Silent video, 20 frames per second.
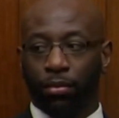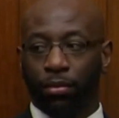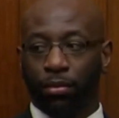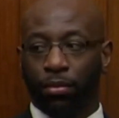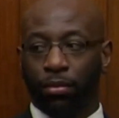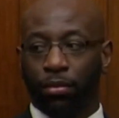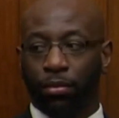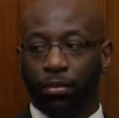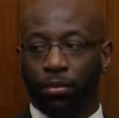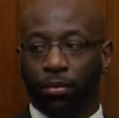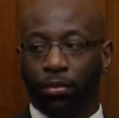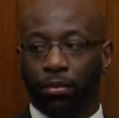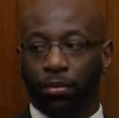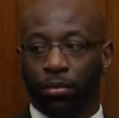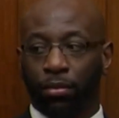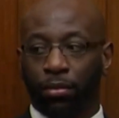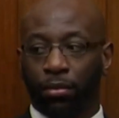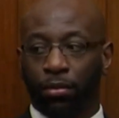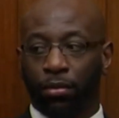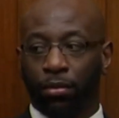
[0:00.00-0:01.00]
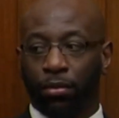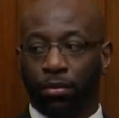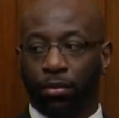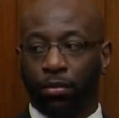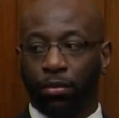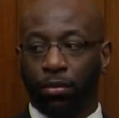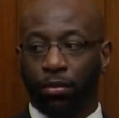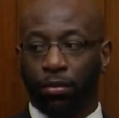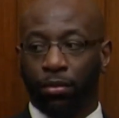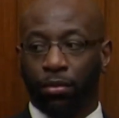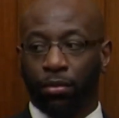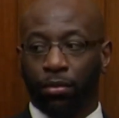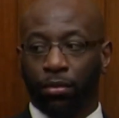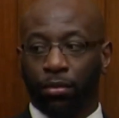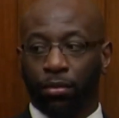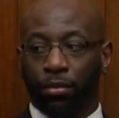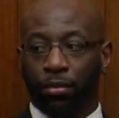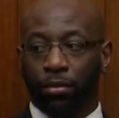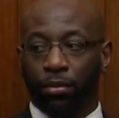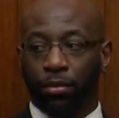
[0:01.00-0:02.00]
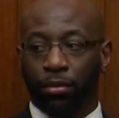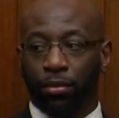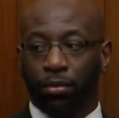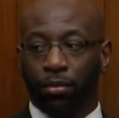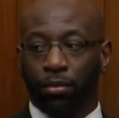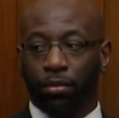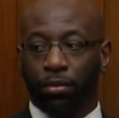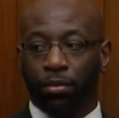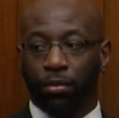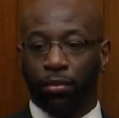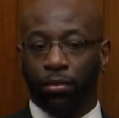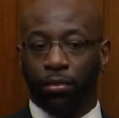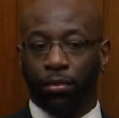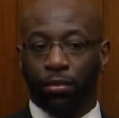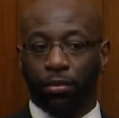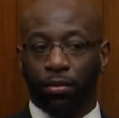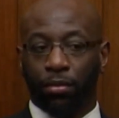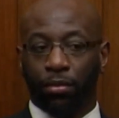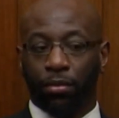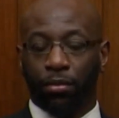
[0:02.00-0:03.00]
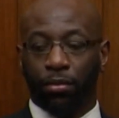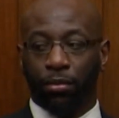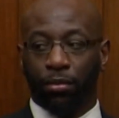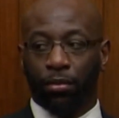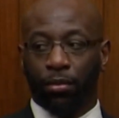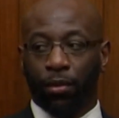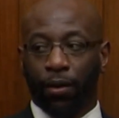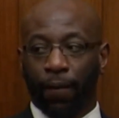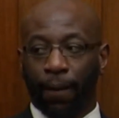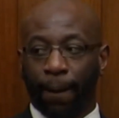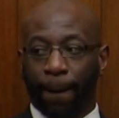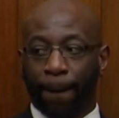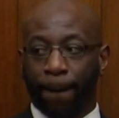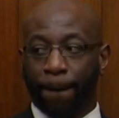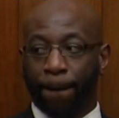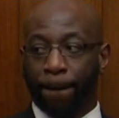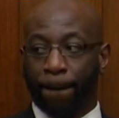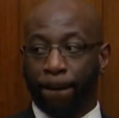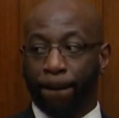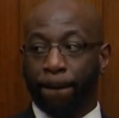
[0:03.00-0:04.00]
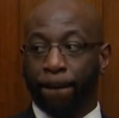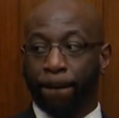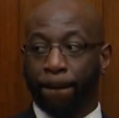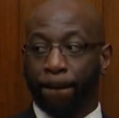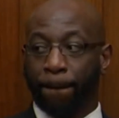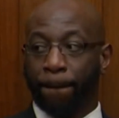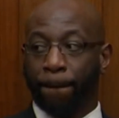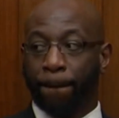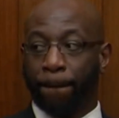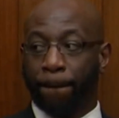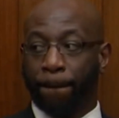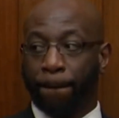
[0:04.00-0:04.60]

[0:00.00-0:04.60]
(not speaking)